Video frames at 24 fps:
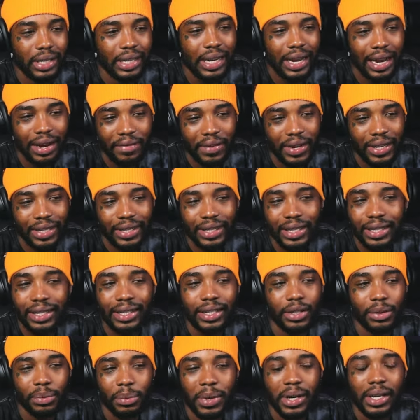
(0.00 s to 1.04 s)
he have assists
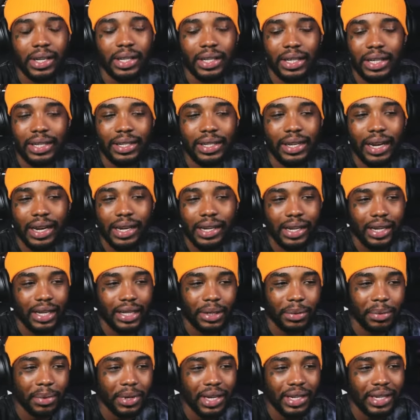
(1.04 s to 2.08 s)
as well? Have
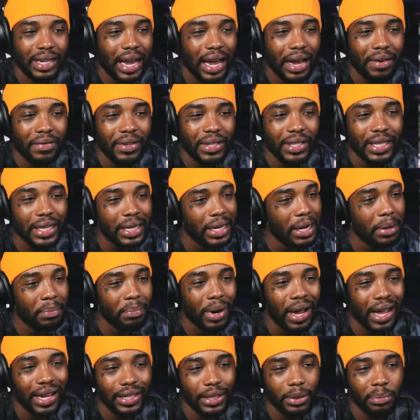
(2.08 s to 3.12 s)
highlights? Because well, I haven't yeah. seen him
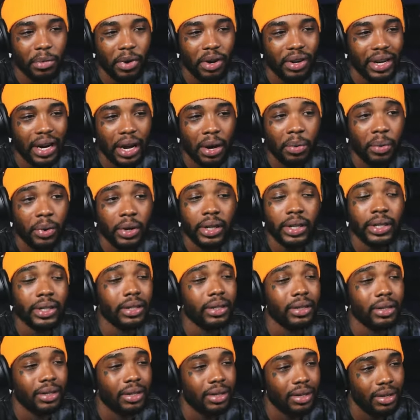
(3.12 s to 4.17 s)
pass the ball now once. To see if